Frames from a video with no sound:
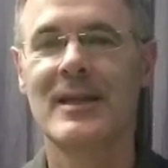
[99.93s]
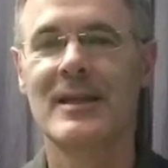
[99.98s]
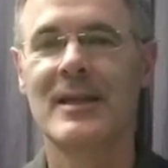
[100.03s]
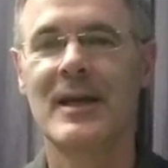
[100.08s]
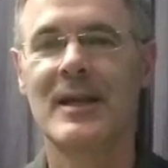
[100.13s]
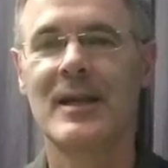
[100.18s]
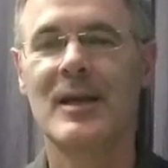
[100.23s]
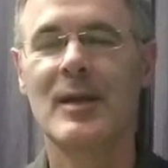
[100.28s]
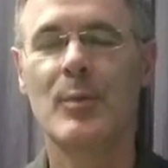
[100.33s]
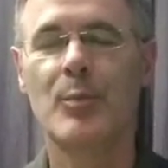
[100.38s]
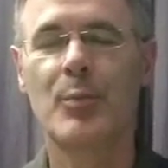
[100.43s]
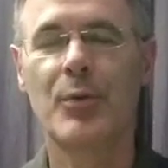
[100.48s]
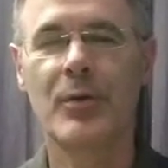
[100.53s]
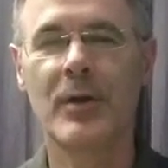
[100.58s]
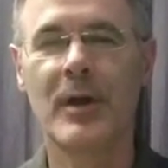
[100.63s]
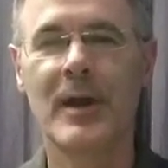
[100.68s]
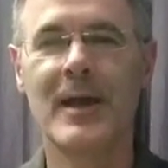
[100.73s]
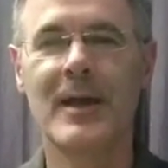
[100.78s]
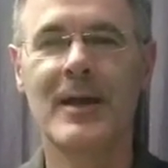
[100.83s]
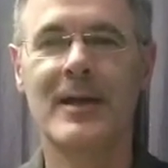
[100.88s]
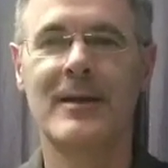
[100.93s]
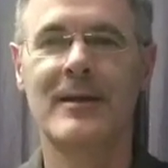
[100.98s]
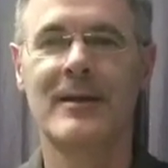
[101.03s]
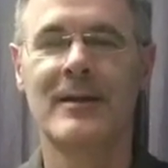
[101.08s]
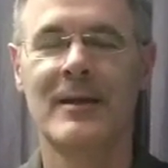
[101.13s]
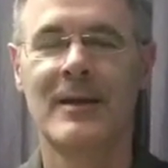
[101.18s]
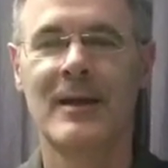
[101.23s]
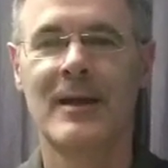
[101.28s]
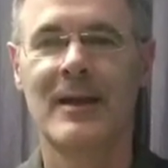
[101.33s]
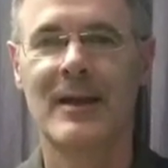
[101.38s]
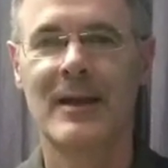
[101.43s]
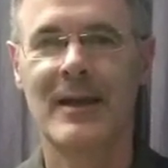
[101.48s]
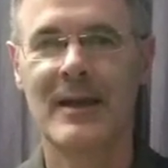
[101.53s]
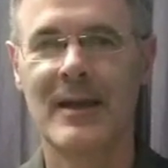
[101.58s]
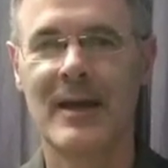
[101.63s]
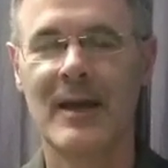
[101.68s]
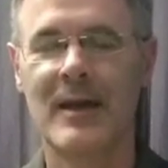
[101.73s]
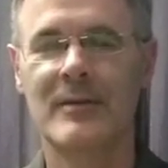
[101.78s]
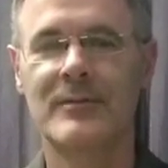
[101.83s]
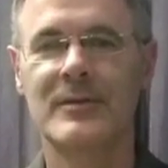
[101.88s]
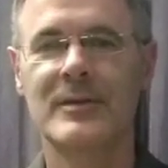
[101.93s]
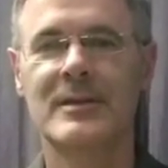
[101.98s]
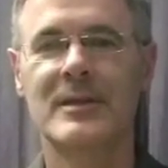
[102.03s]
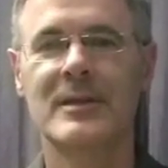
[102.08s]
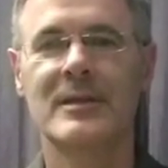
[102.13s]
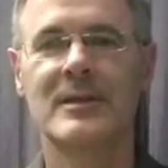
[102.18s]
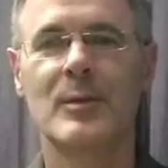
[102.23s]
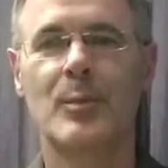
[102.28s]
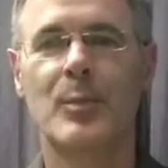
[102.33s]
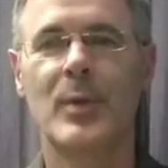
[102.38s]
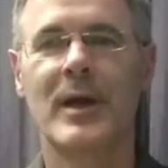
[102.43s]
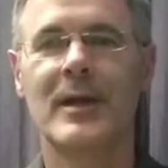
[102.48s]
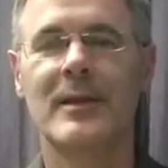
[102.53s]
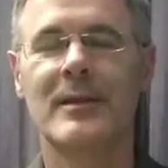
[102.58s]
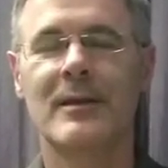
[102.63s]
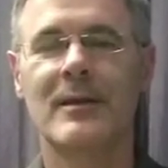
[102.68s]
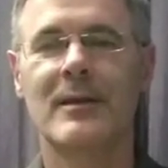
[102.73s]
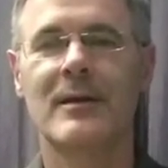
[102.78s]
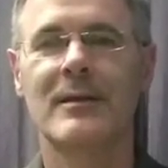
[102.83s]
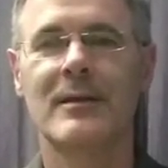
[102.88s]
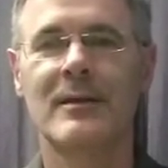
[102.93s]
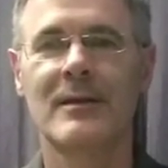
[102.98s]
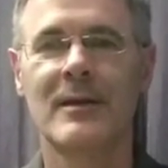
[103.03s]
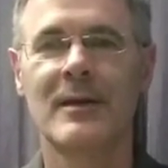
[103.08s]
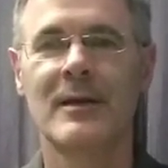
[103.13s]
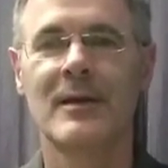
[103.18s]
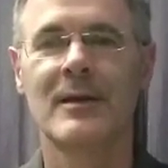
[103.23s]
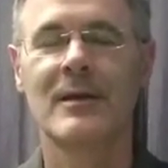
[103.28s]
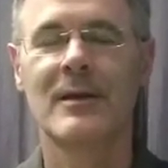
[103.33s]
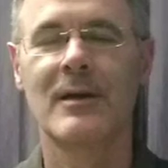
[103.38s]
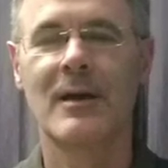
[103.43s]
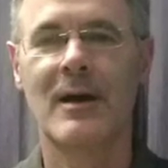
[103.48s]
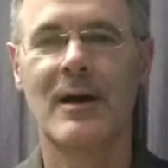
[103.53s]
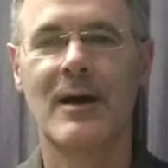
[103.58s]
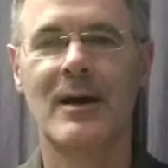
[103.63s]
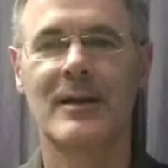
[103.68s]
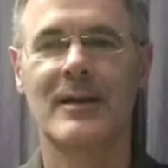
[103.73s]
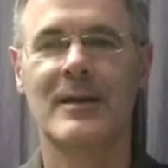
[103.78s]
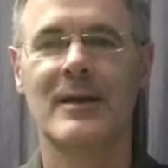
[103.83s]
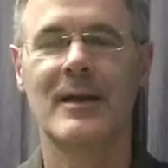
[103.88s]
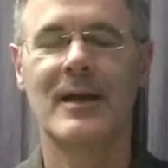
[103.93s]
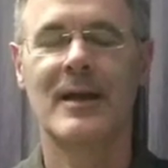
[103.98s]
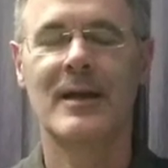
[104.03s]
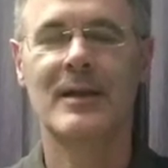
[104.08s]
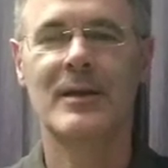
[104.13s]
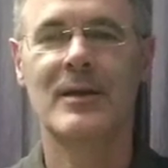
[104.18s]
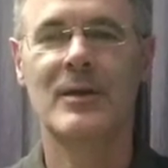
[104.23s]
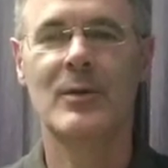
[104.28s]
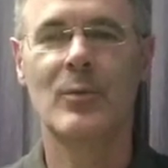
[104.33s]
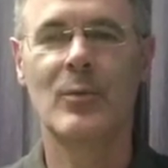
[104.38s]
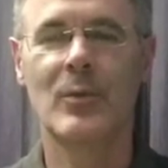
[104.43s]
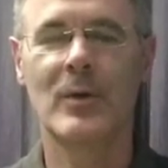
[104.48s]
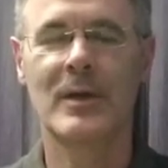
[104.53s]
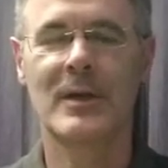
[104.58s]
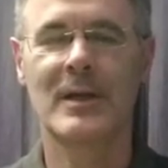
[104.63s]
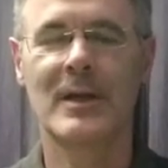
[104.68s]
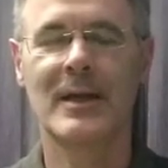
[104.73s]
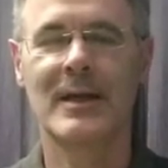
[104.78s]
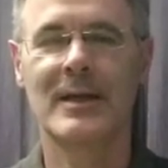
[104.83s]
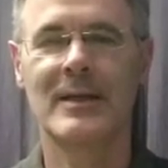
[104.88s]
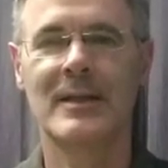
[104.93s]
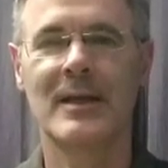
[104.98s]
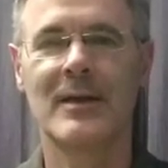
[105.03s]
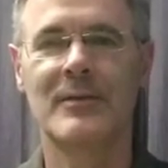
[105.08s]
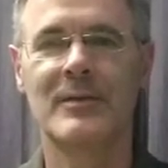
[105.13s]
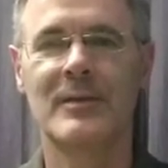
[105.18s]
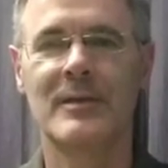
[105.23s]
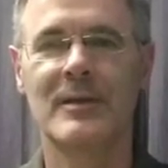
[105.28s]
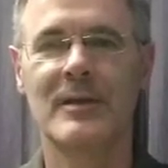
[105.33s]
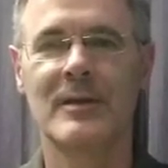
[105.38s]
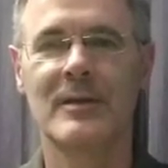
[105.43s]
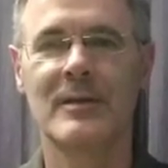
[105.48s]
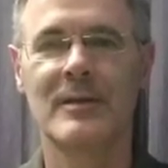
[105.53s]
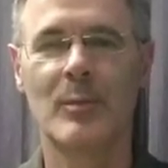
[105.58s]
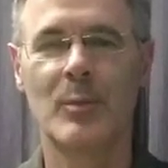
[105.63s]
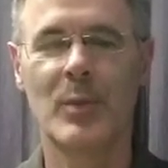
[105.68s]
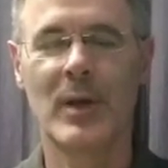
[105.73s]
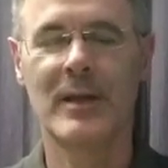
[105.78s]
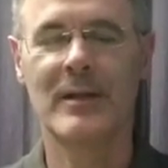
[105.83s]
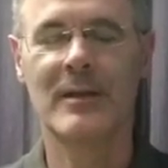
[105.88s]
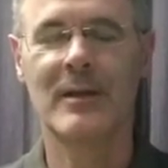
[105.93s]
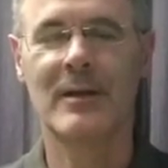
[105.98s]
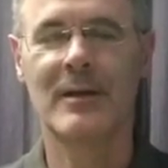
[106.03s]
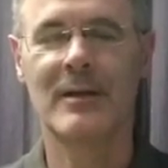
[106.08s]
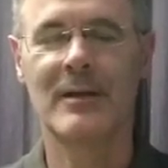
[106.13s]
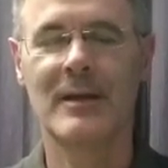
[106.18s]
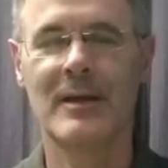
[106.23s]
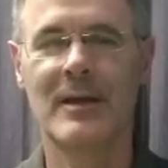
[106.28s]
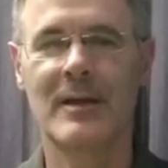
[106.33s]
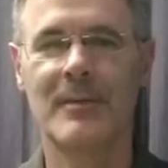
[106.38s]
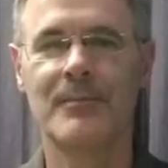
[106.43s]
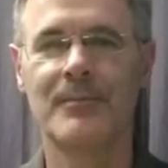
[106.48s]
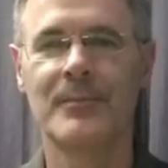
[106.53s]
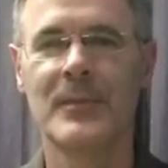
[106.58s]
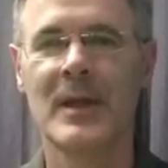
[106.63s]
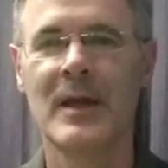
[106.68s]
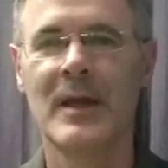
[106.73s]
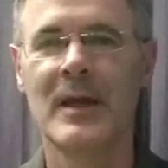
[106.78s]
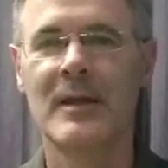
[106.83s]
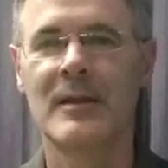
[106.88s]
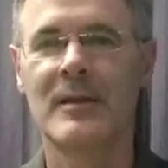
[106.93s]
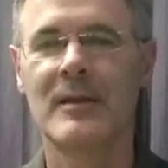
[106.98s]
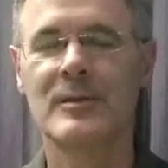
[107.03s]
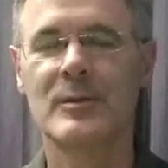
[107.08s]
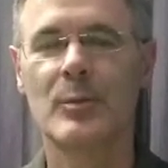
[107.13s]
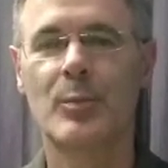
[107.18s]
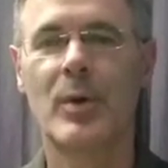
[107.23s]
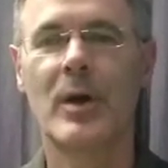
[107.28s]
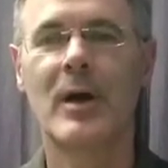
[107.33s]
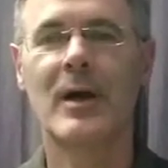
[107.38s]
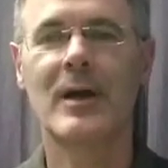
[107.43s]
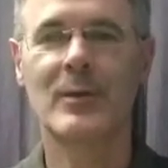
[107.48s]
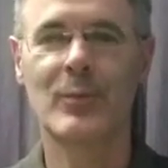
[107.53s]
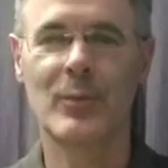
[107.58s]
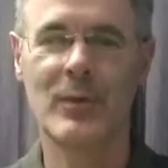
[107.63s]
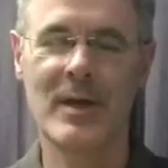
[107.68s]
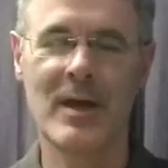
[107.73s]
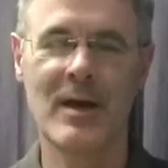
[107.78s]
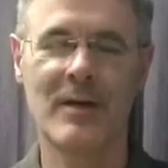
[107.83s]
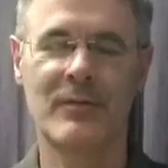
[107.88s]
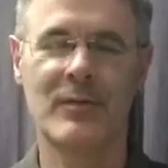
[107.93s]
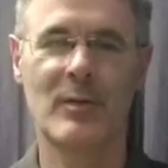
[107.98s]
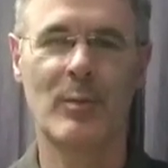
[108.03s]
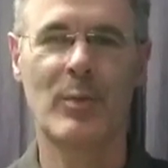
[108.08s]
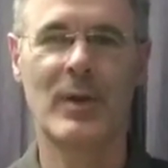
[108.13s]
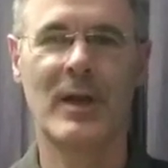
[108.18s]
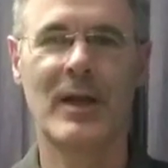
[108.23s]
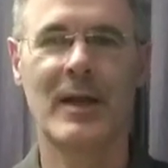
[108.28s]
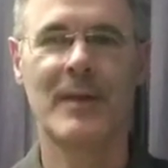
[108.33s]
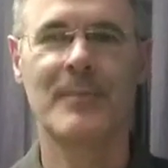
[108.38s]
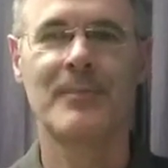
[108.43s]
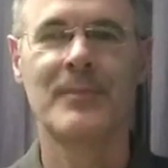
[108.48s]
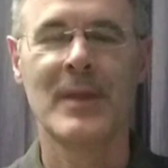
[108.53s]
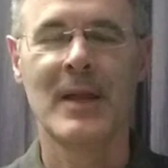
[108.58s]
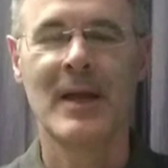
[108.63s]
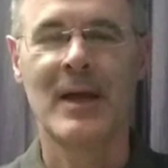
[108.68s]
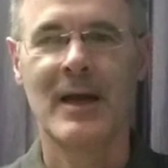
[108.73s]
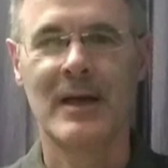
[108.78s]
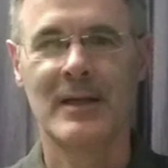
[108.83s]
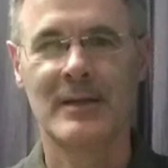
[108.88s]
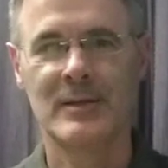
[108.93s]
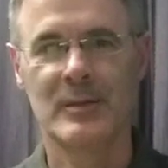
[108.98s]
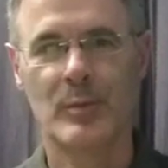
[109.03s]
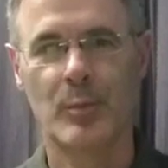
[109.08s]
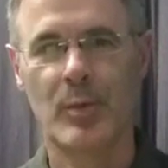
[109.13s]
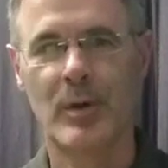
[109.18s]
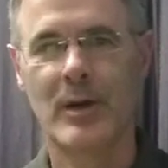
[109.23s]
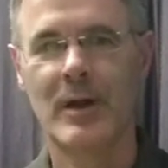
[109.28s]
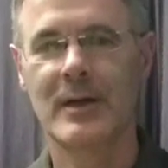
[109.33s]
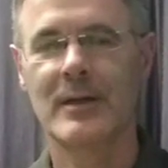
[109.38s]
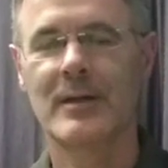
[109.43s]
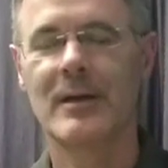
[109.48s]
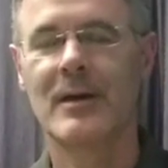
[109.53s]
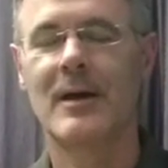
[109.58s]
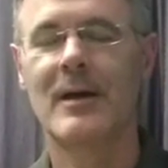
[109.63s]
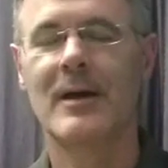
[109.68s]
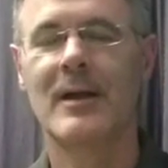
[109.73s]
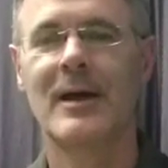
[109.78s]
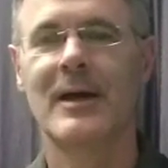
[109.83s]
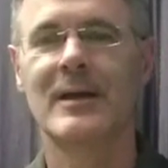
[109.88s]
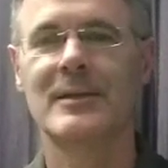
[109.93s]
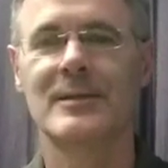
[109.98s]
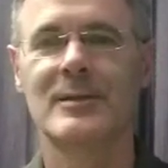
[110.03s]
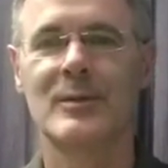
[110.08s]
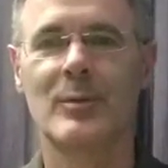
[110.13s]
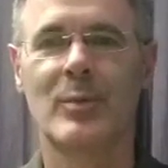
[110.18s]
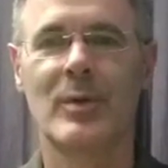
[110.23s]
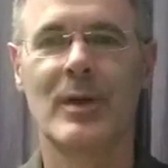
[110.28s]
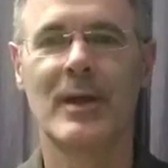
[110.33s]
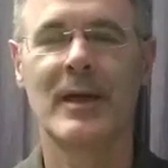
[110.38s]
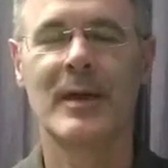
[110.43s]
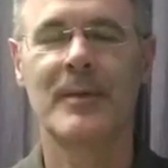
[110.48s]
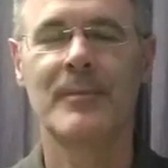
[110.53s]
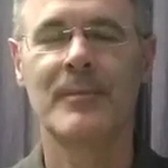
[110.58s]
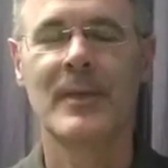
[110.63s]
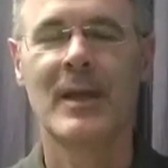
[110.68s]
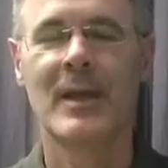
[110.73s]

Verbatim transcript: that he prayed like everything depended on God, and he worked like everything depended on him. There's a part we have to play, and there's a part God has to play